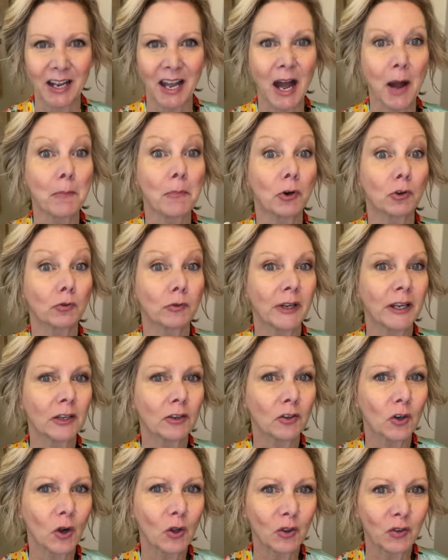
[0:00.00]
a marine
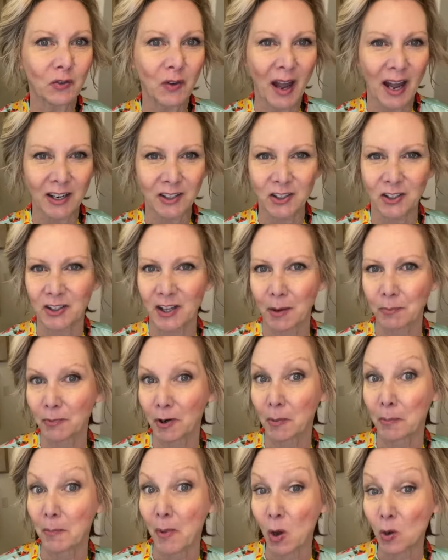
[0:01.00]
growth factor that
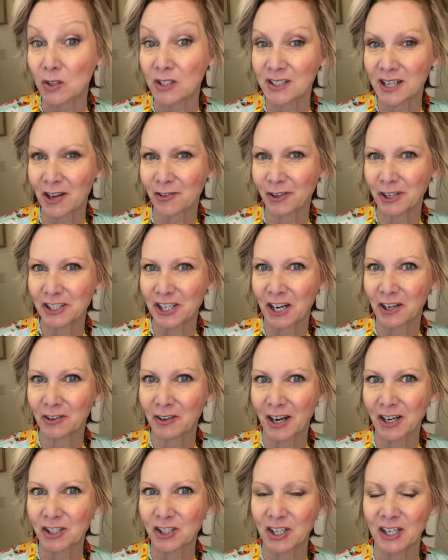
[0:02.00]
promotes cell
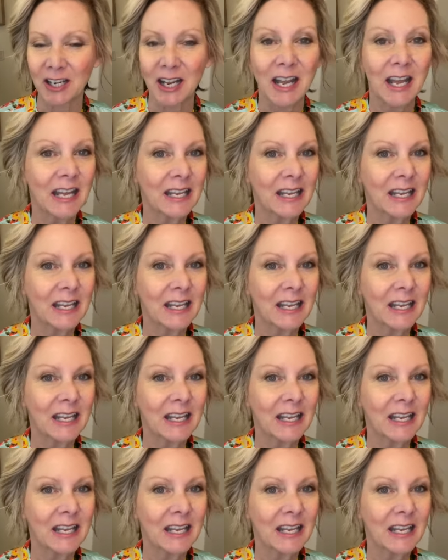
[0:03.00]
regeneration,